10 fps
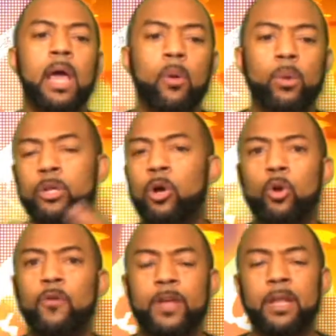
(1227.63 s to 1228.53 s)
When you don't
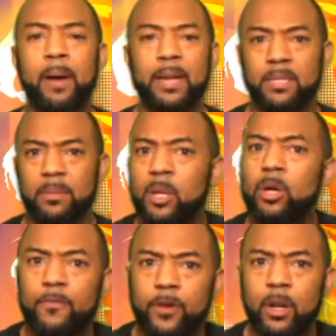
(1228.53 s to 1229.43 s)
know if anybody's going to be
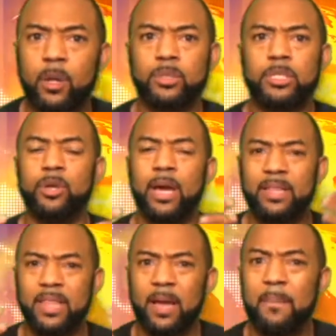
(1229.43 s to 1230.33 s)
looking for the lotion, you got to
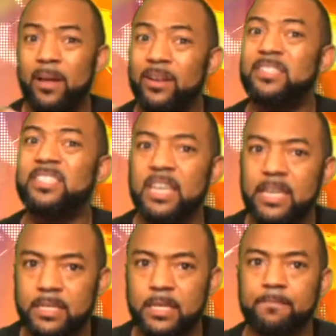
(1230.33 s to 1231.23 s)
think about the
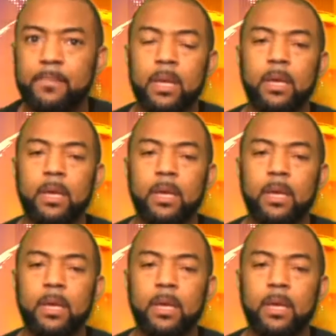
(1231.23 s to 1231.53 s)
season,